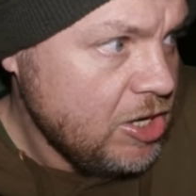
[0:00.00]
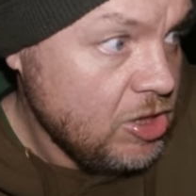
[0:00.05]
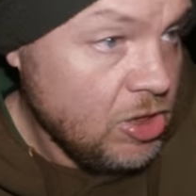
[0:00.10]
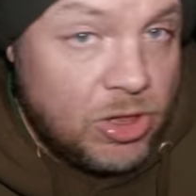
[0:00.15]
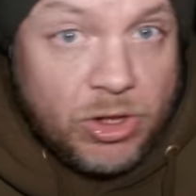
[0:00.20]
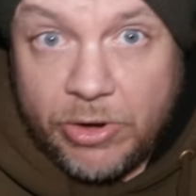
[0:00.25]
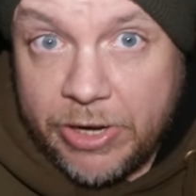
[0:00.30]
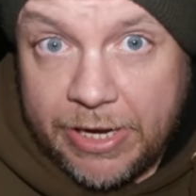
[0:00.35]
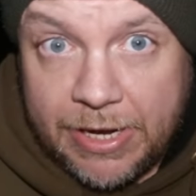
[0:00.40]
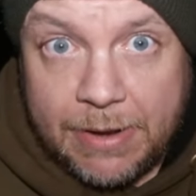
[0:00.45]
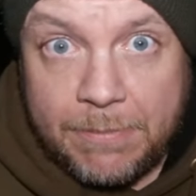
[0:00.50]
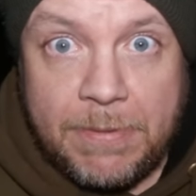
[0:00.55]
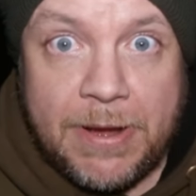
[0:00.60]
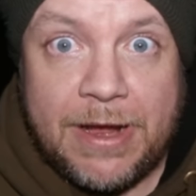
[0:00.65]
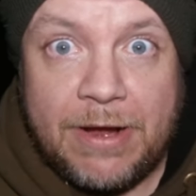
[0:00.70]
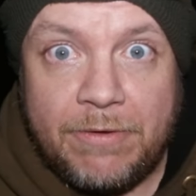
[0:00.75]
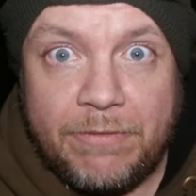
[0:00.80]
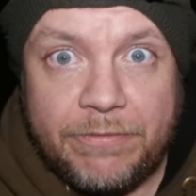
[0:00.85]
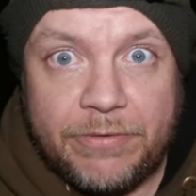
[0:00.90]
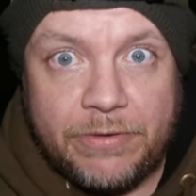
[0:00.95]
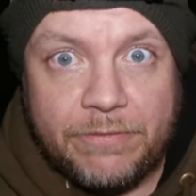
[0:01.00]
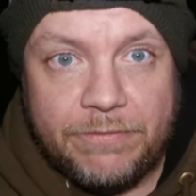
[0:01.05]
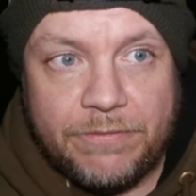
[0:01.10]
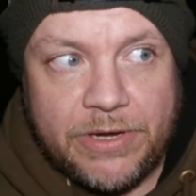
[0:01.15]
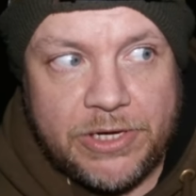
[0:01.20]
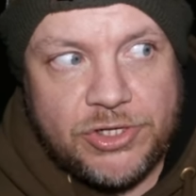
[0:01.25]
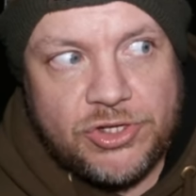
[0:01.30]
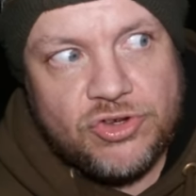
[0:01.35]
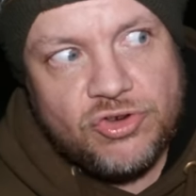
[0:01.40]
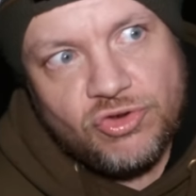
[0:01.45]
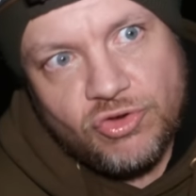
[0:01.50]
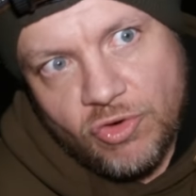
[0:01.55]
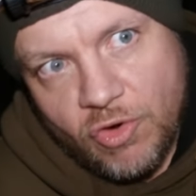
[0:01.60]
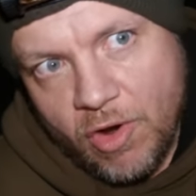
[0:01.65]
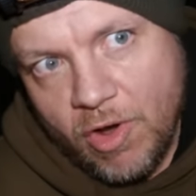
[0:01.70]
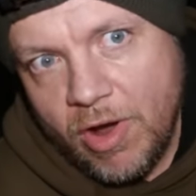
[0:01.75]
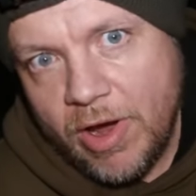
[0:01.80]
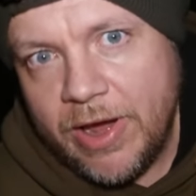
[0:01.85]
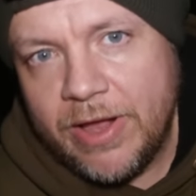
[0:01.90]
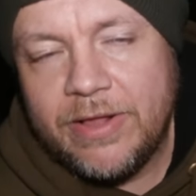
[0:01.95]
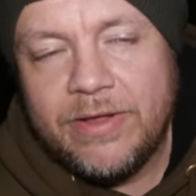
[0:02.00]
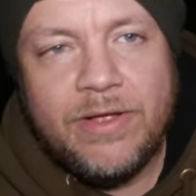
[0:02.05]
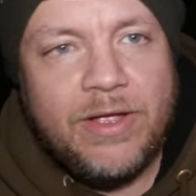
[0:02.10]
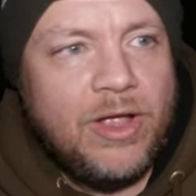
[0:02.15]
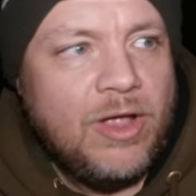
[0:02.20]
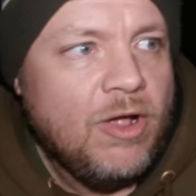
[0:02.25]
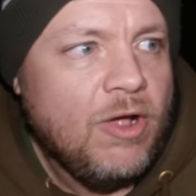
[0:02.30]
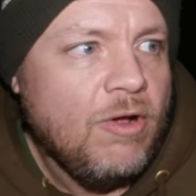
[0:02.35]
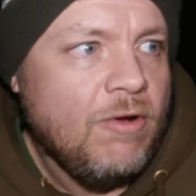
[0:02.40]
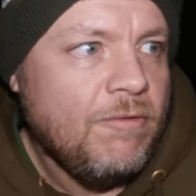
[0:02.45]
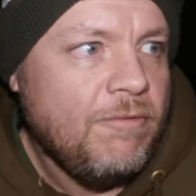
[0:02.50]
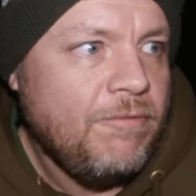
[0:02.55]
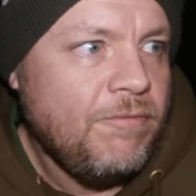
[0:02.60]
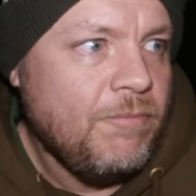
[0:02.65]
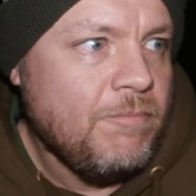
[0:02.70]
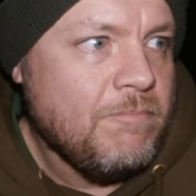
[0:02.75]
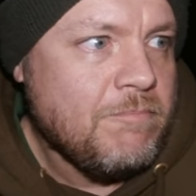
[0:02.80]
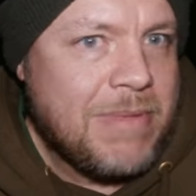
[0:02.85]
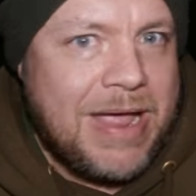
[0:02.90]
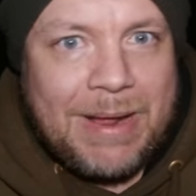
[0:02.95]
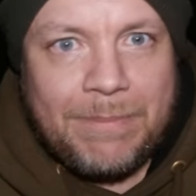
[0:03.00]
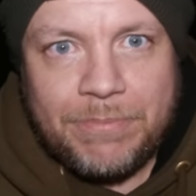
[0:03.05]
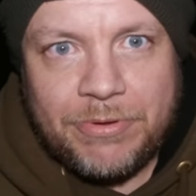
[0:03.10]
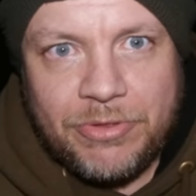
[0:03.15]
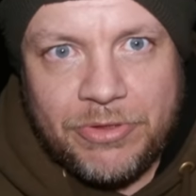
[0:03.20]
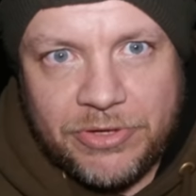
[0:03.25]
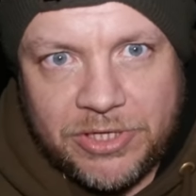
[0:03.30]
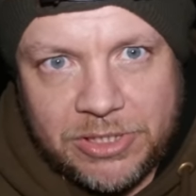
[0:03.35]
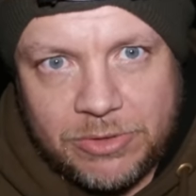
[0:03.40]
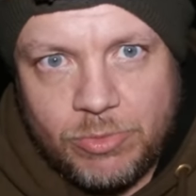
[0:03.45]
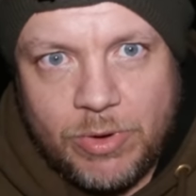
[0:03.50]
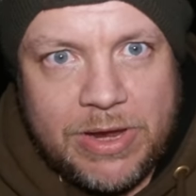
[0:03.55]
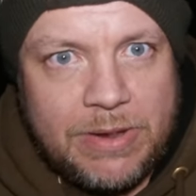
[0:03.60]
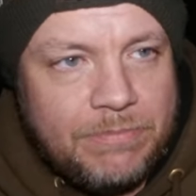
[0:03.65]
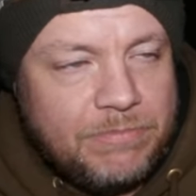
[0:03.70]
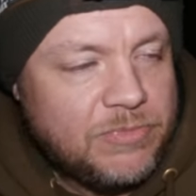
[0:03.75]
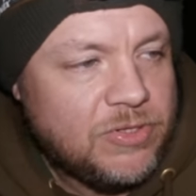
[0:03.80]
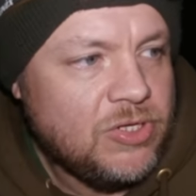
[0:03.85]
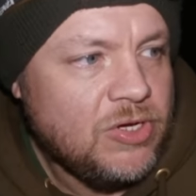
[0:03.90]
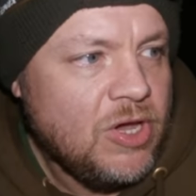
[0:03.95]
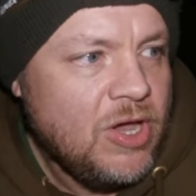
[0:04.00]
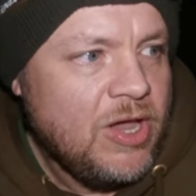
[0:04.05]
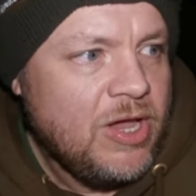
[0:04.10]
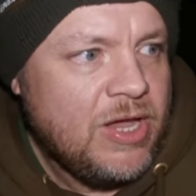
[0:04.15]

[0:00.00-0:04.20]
looking about for the fish, trying to map the swims.